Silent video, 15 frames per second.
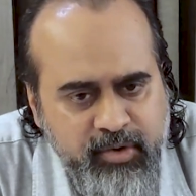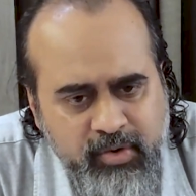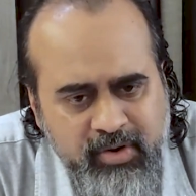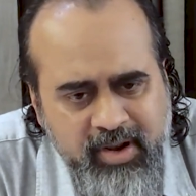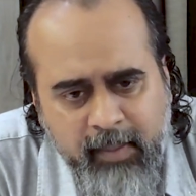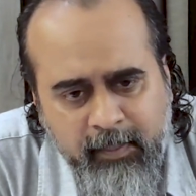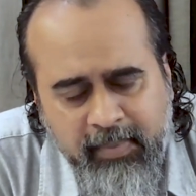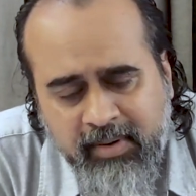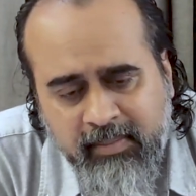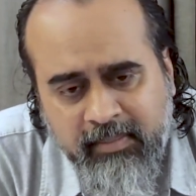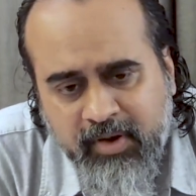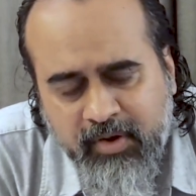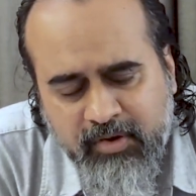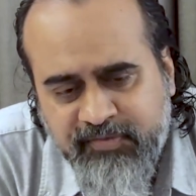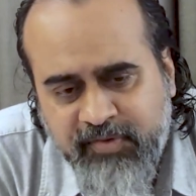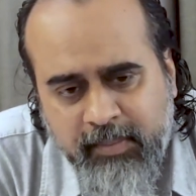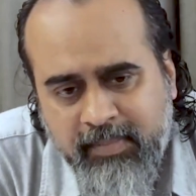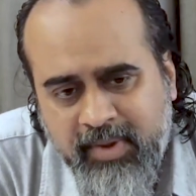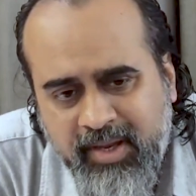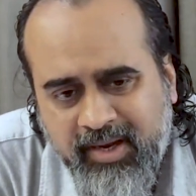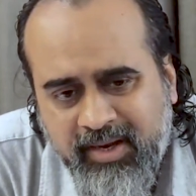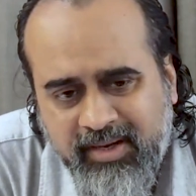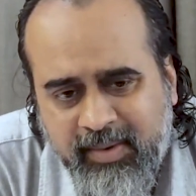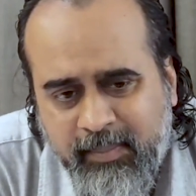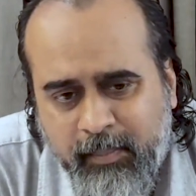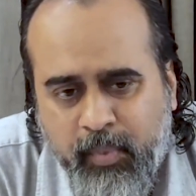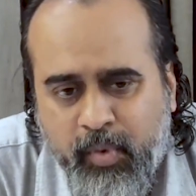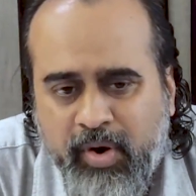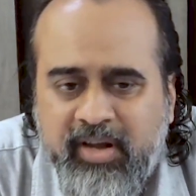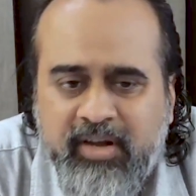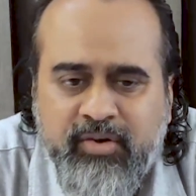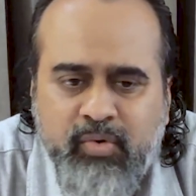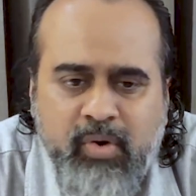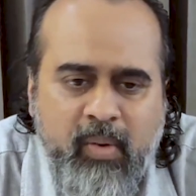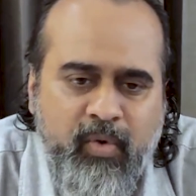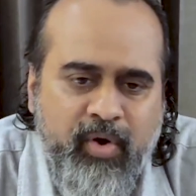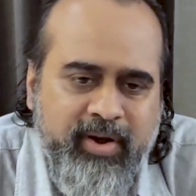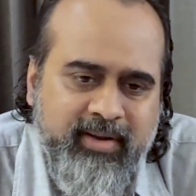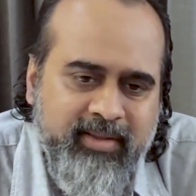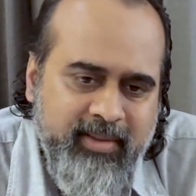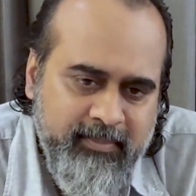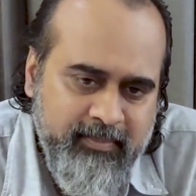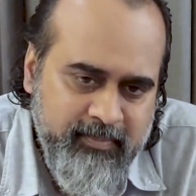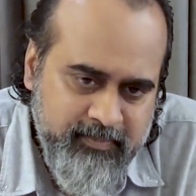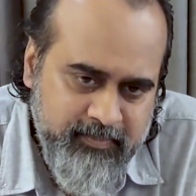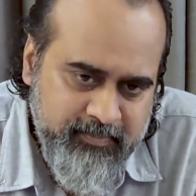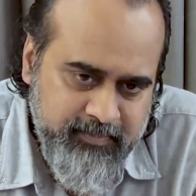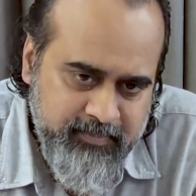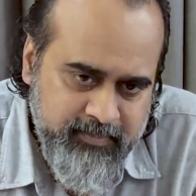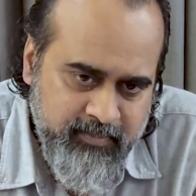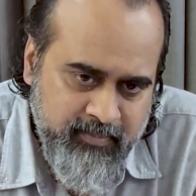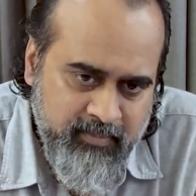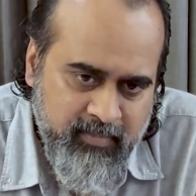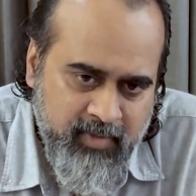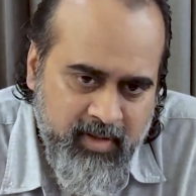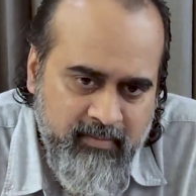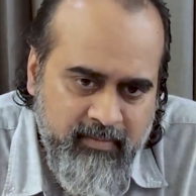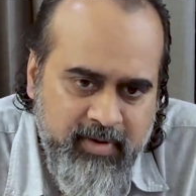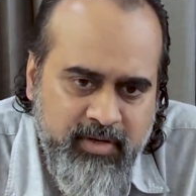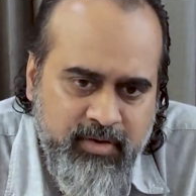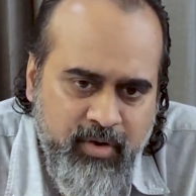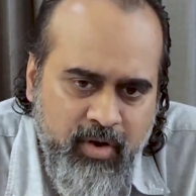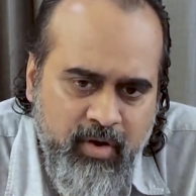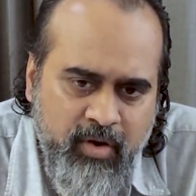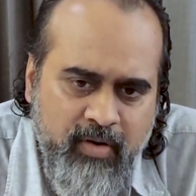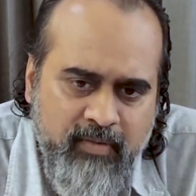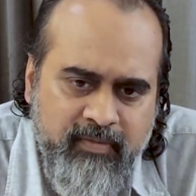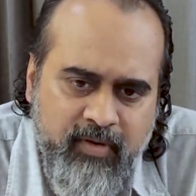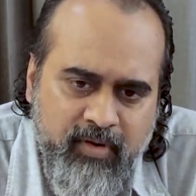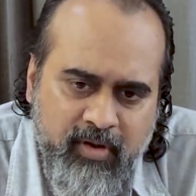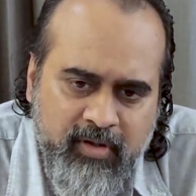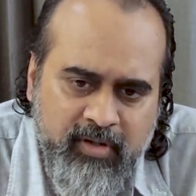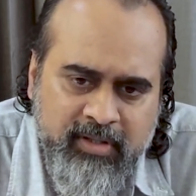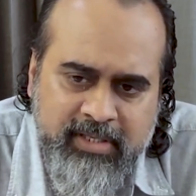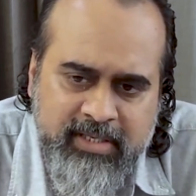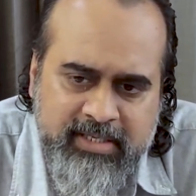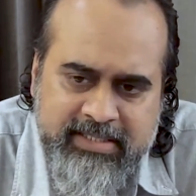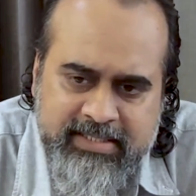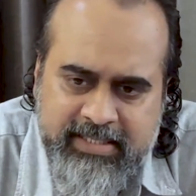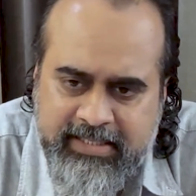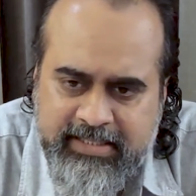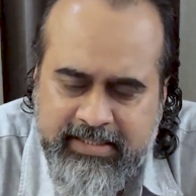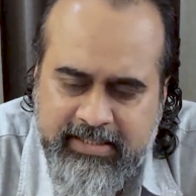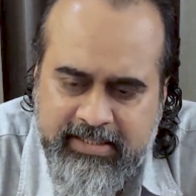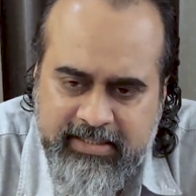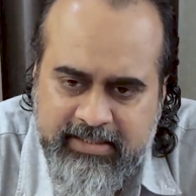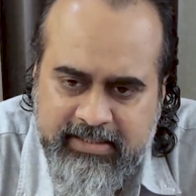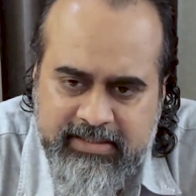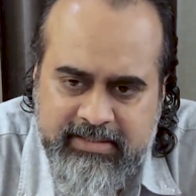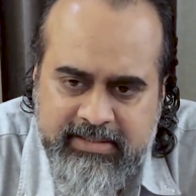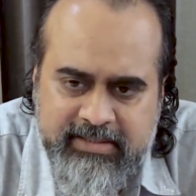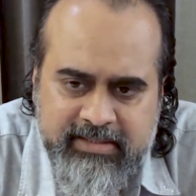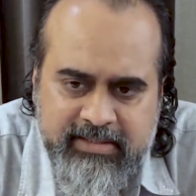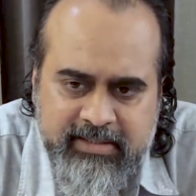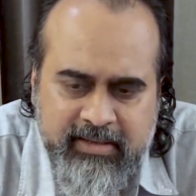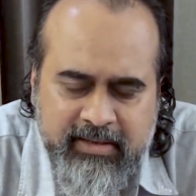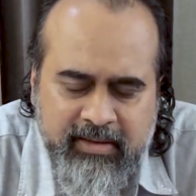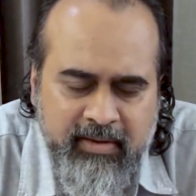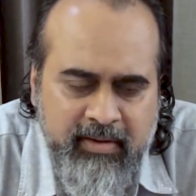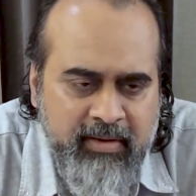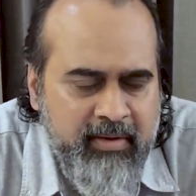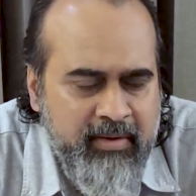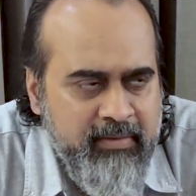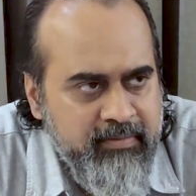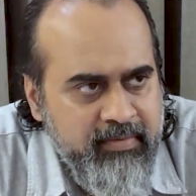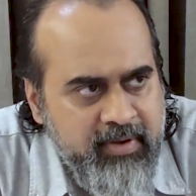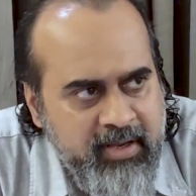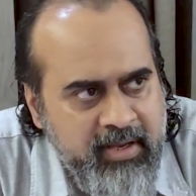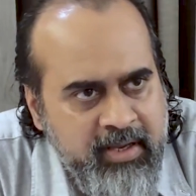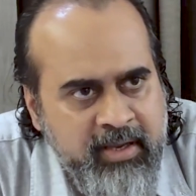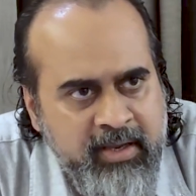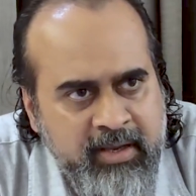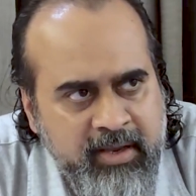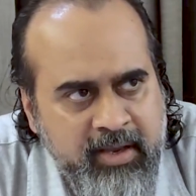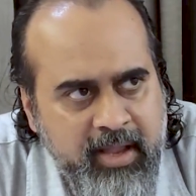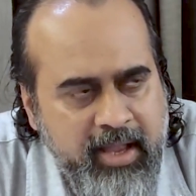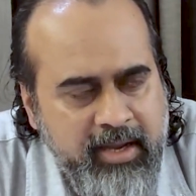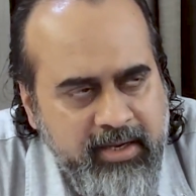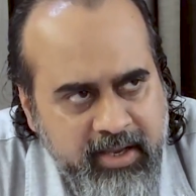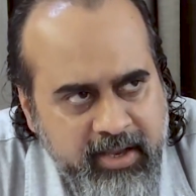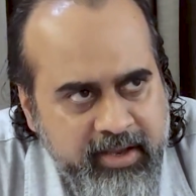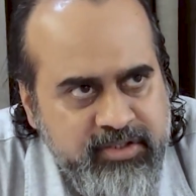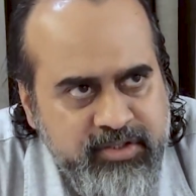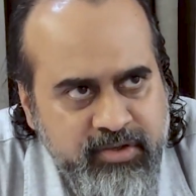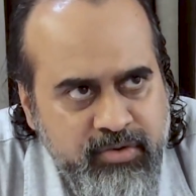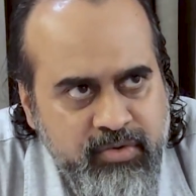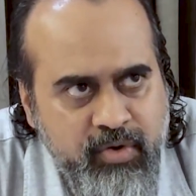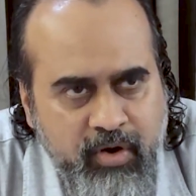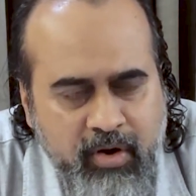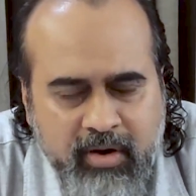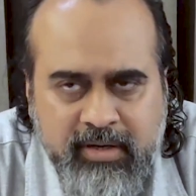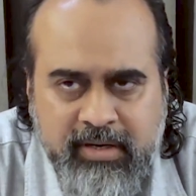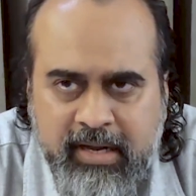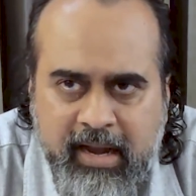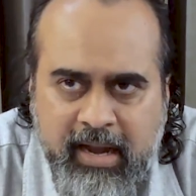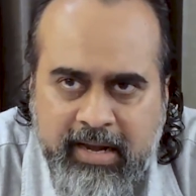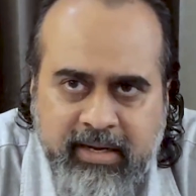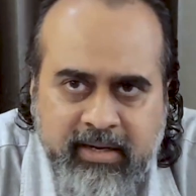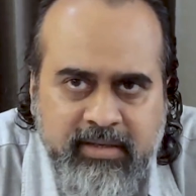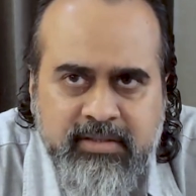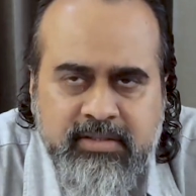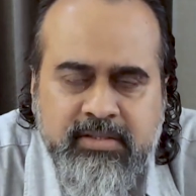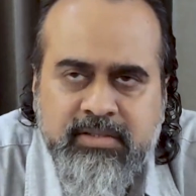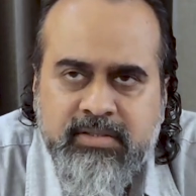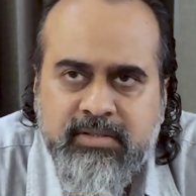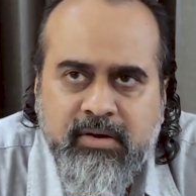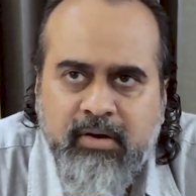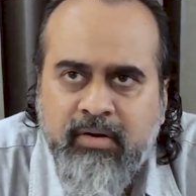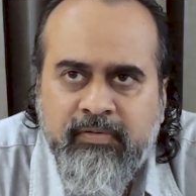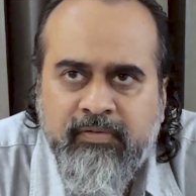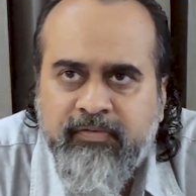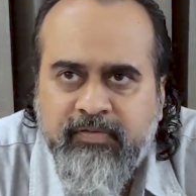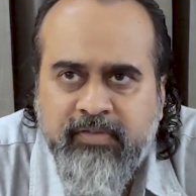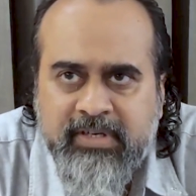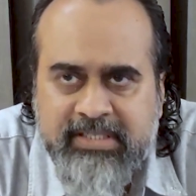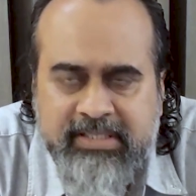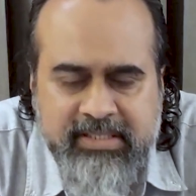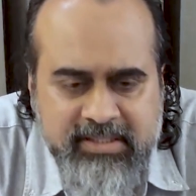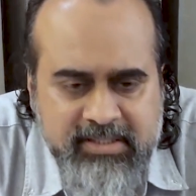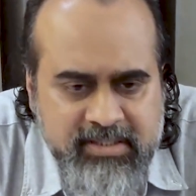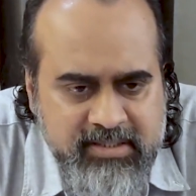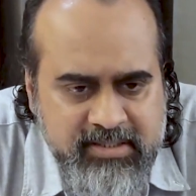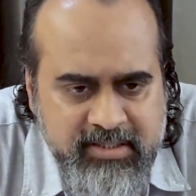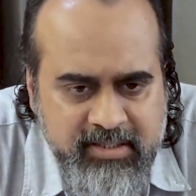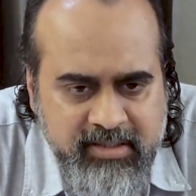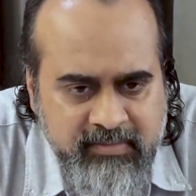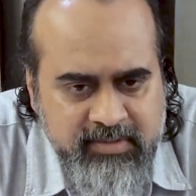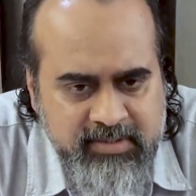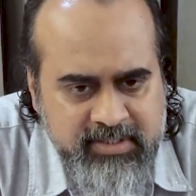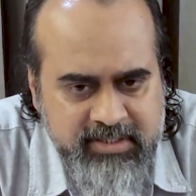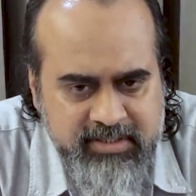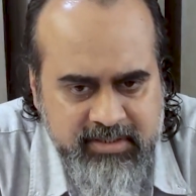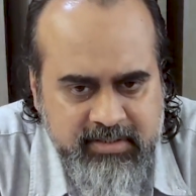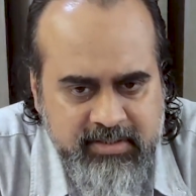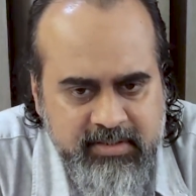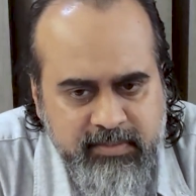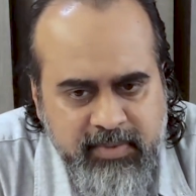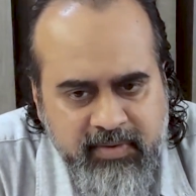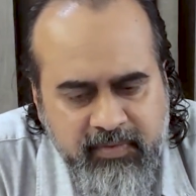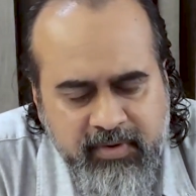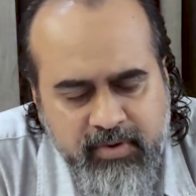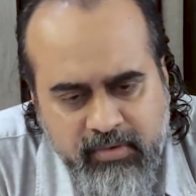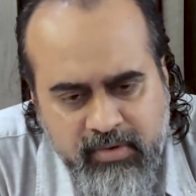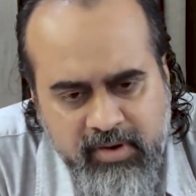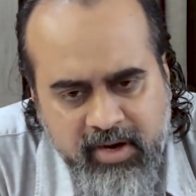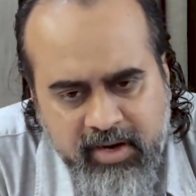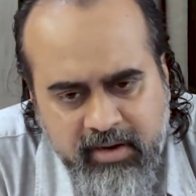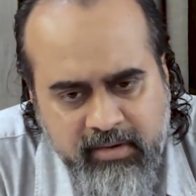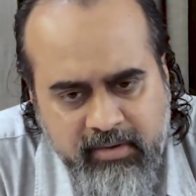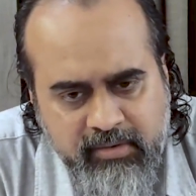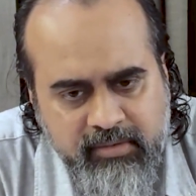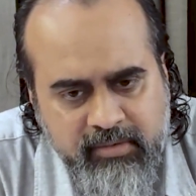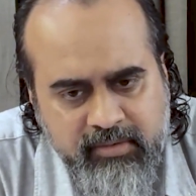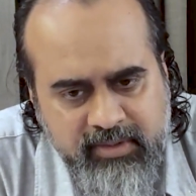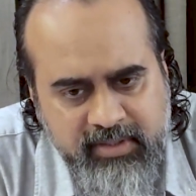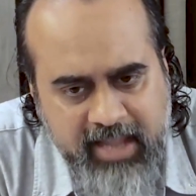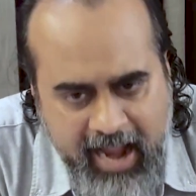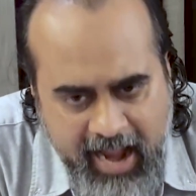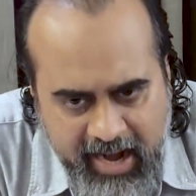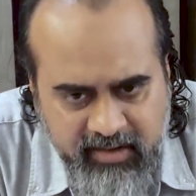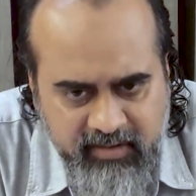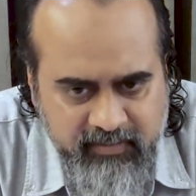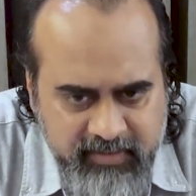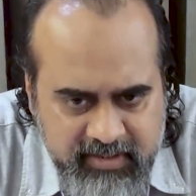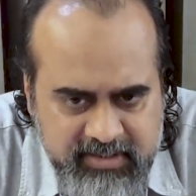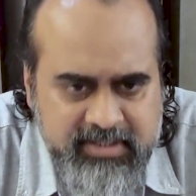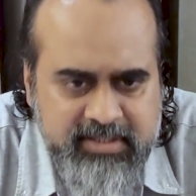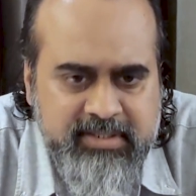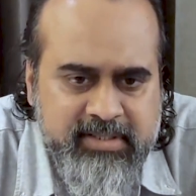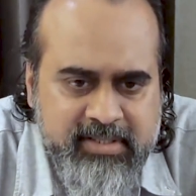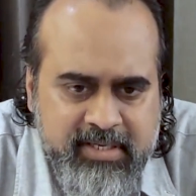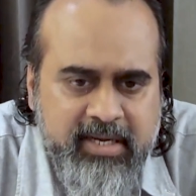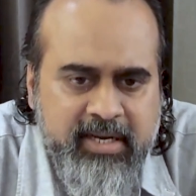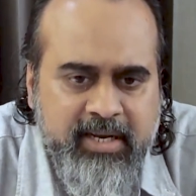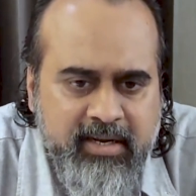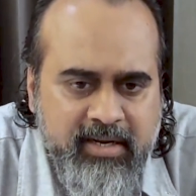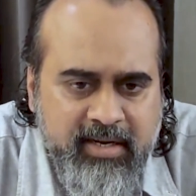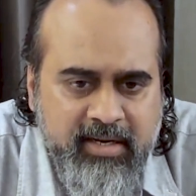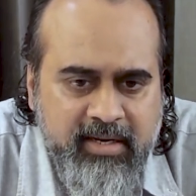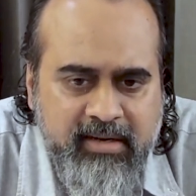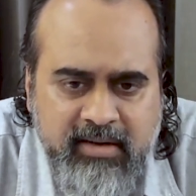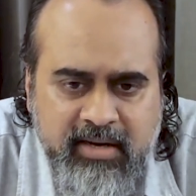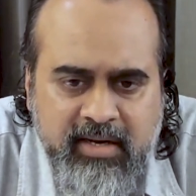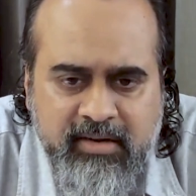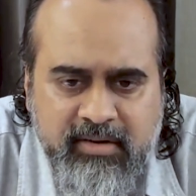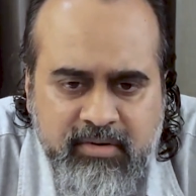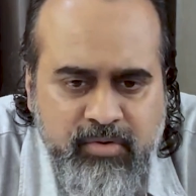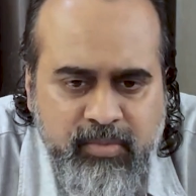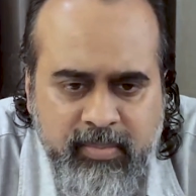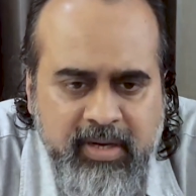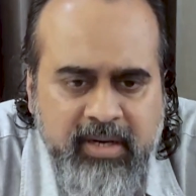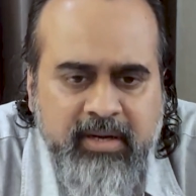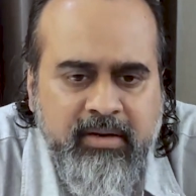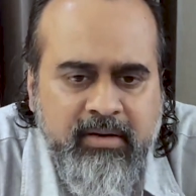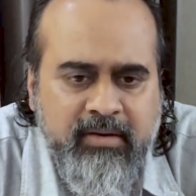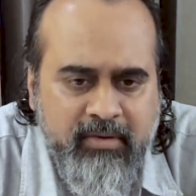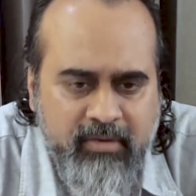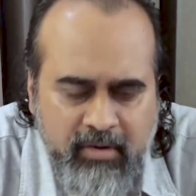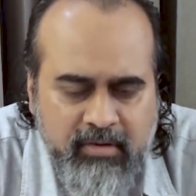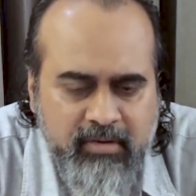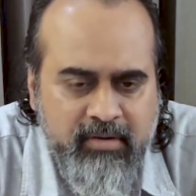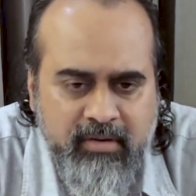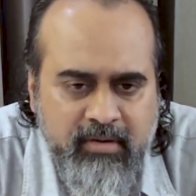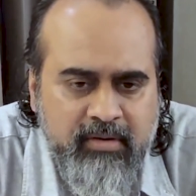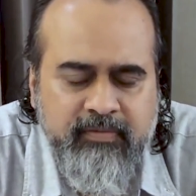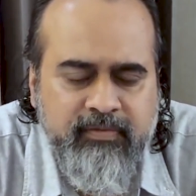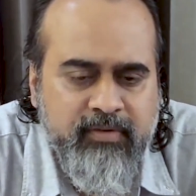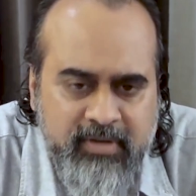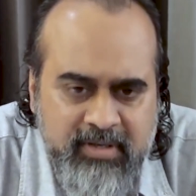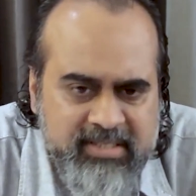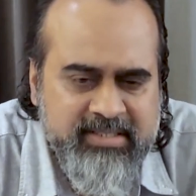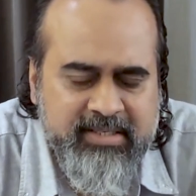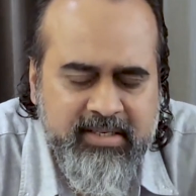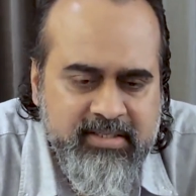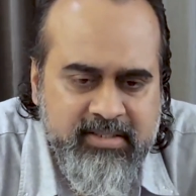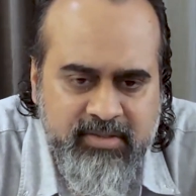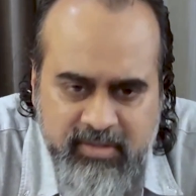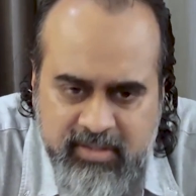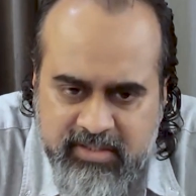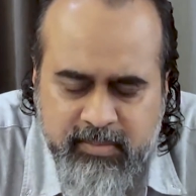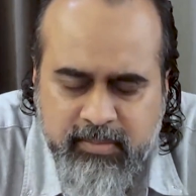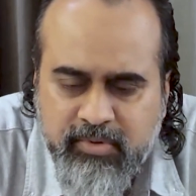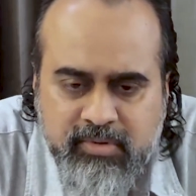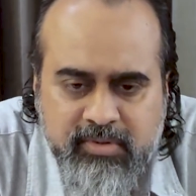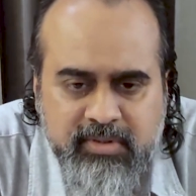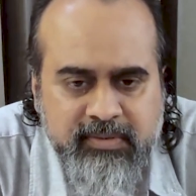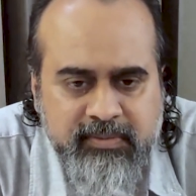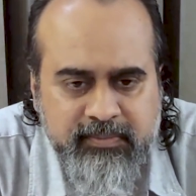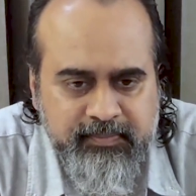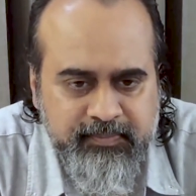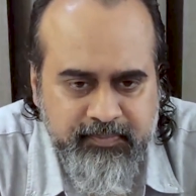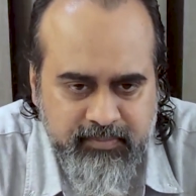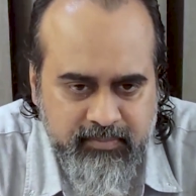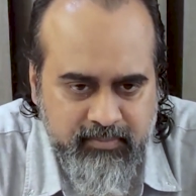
They don't happen because we make it a point to avoid them. We talk of all the silly things. We engage into all kinds of discussions and conversations, but we don't get into that which is really needed to be talked of or discussed or explored.